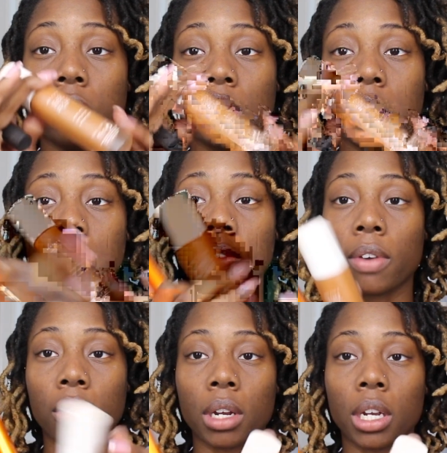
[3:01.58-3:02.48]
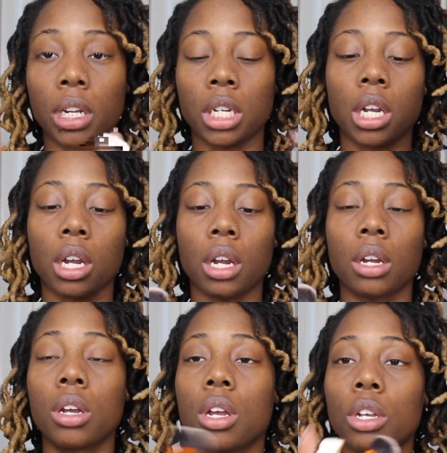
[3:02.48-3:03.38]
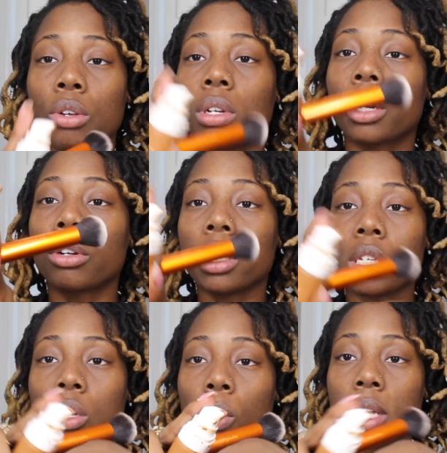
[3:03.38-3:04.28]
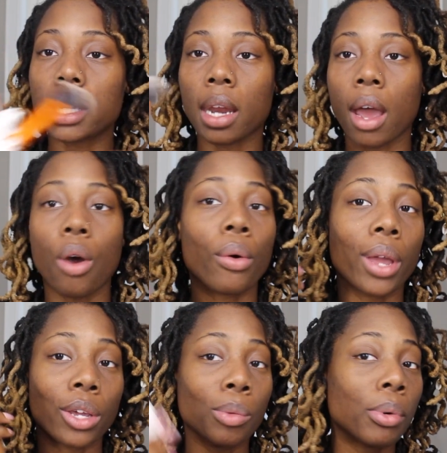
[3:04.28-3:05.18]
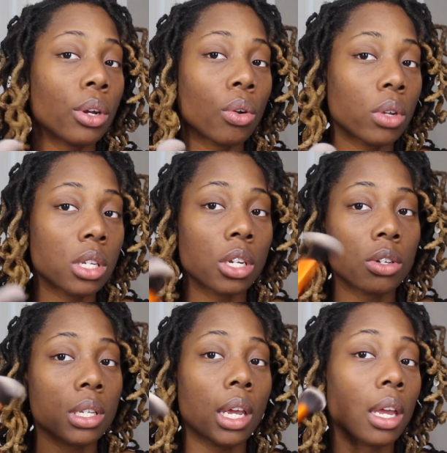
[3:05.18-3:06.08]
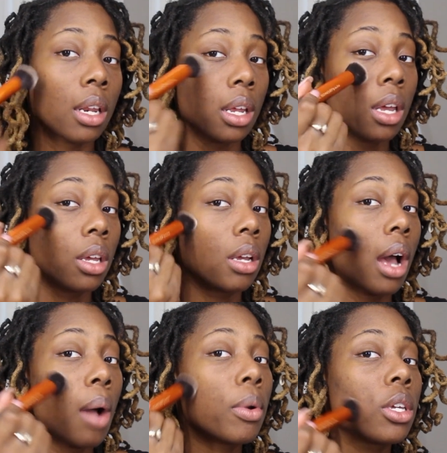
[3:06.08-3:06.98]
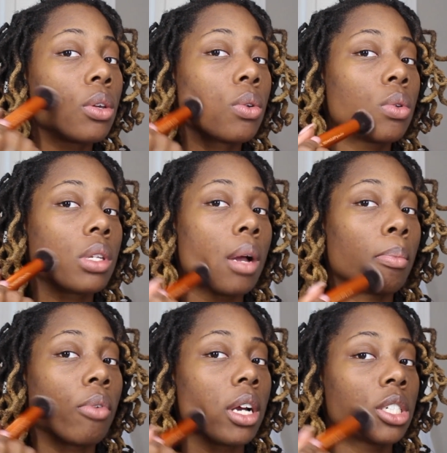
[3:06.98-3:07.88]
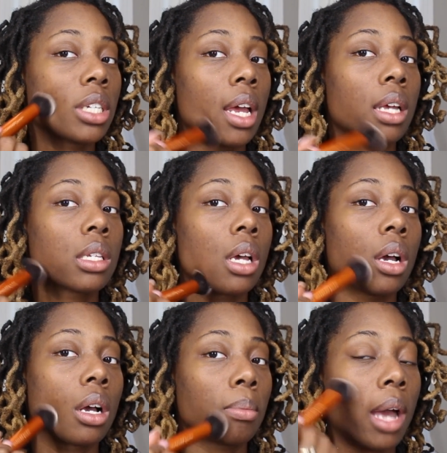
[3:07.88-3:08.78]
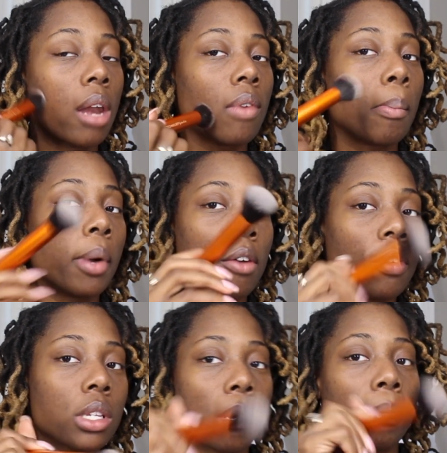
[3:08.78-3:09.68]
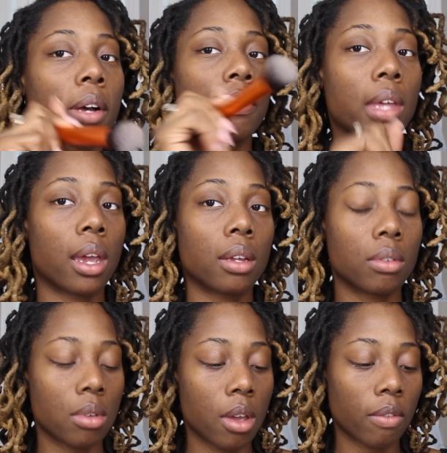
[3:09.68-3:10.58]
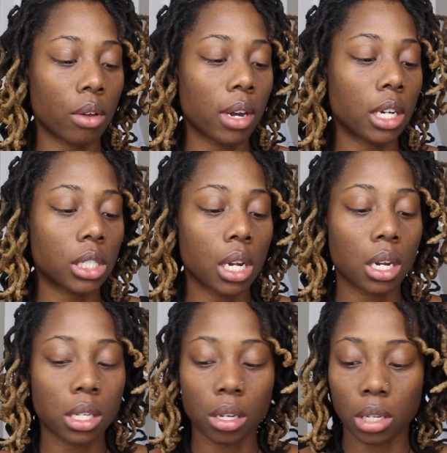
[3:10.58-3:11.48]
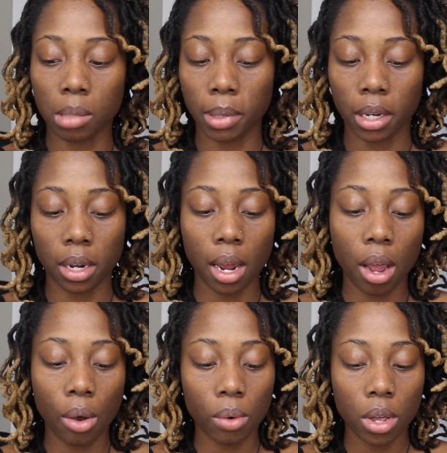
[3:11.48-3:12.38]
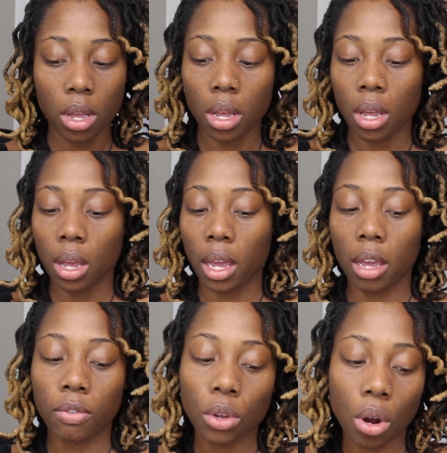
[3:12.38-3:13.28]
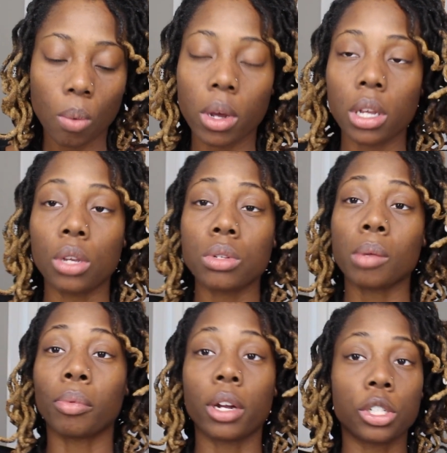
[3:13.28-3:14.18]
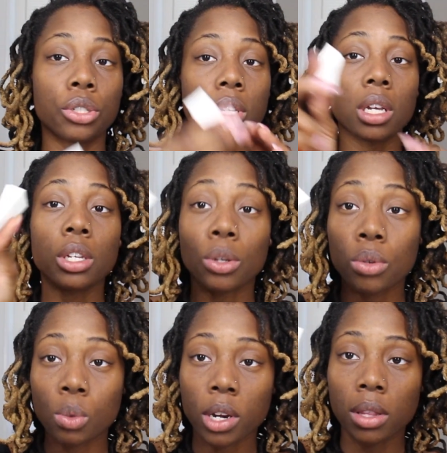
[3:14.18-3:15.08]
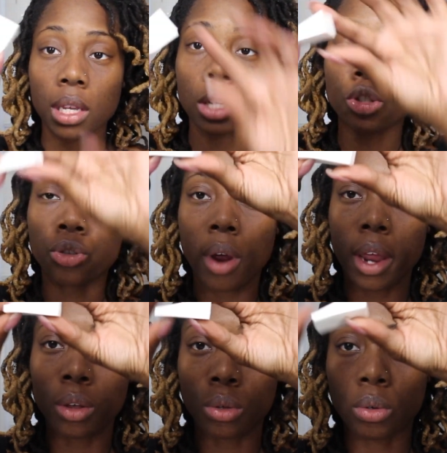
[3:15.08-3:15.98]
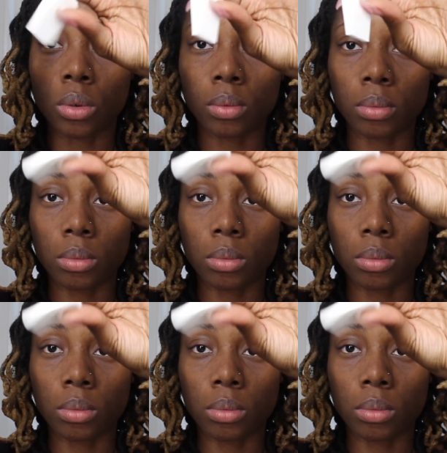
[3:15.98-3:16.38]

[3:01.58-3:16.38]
this Fenty foundation here. You literally squeeze it out and you put it onto your skin. I would use a brush that's kind of a buffer to buff that foundation in until it's blended out. If you don't want to use a brush, you can use one of these triangle